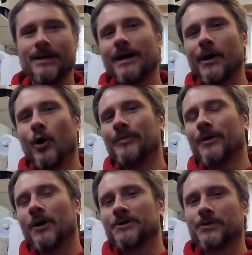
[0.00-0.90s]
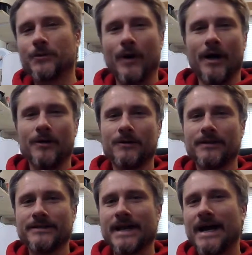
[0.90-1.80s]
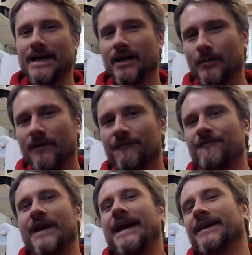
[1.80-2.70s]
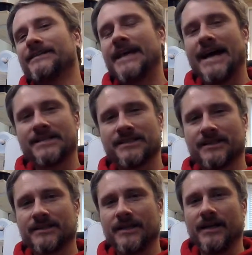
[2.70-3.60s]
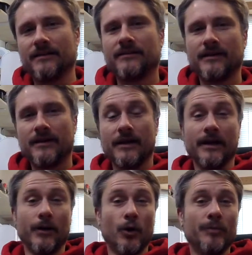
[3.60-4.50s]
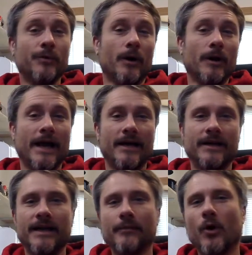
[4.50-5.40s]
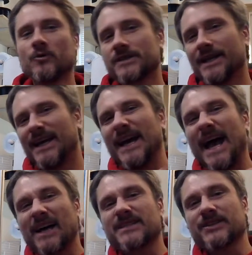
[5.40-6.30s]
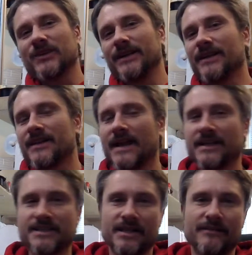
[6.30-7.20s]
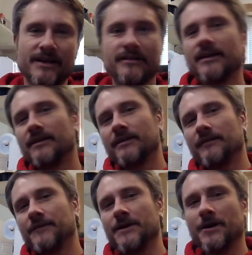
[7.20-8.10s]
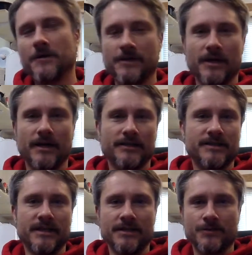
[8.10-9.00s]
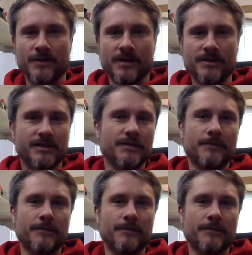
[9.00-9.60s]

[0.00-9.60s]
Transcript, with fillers: I hope you're all doing well, as I am fantastic today, and I hope you all had a most excellent Thanksgiving if you're here in the United States with us.